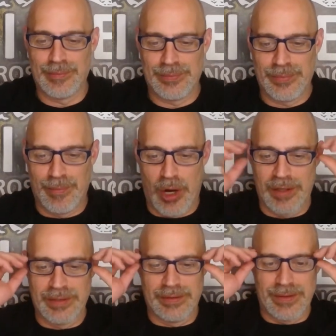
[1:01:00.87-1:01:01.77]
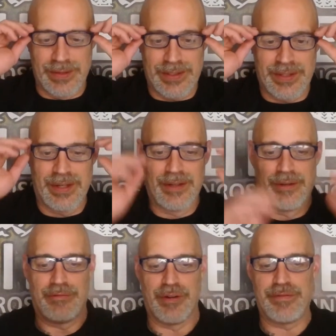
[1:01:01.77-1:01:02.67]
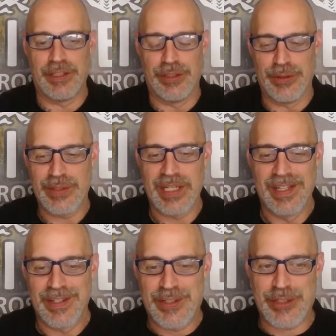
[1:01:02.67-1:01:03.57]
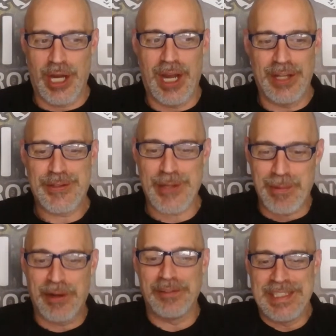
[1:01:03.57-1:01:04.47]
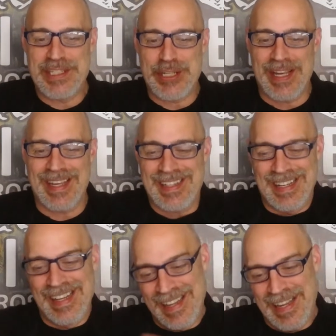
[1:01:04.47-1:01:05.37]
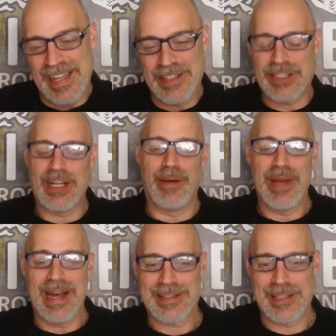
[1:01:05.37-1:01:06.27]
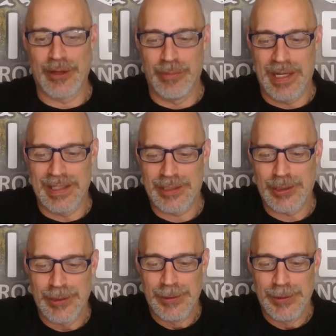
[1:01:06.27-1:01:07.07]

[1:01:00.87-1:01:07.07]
Martin's reviews. Some are legit, and some not so much.